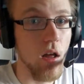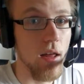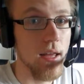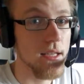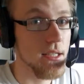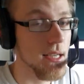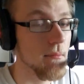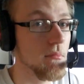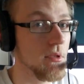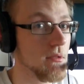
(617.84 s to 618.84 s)
It
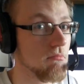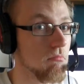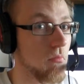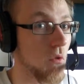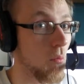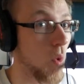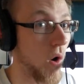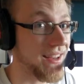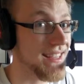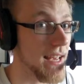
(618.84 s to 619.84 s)
seems, from what I
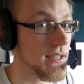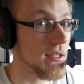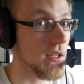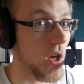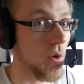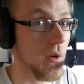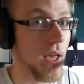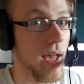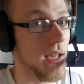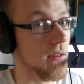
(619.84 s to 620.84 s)
tested,
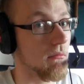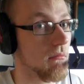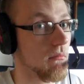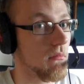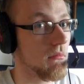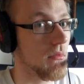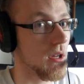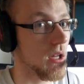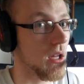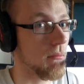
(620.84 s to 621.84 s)
okay.
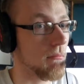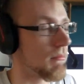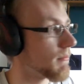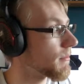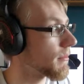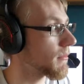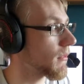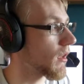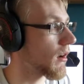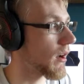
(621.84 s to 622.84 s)

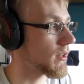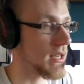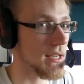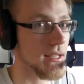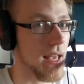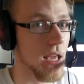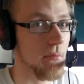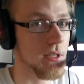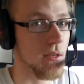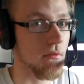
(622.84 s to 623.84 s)
I tested at
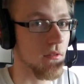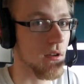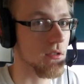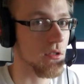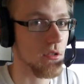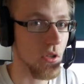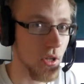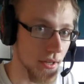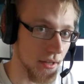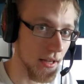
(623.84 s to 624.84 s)
80% first, just looking
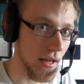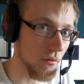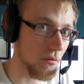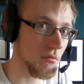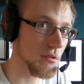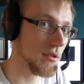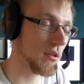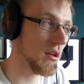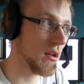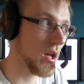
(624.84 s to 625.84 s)
at the levels.
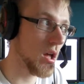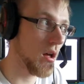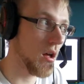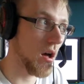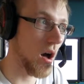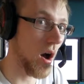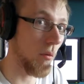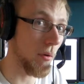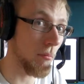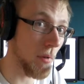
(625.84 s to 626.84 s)
I
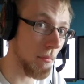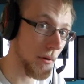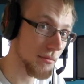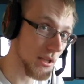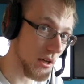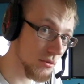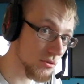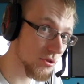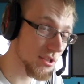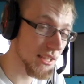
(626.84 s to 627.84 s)
will bump up to
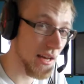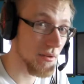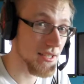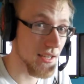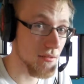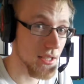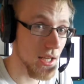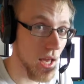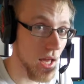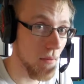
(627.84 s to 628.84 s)
100, see how it sounds
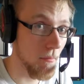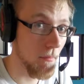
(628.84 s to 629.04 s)
again.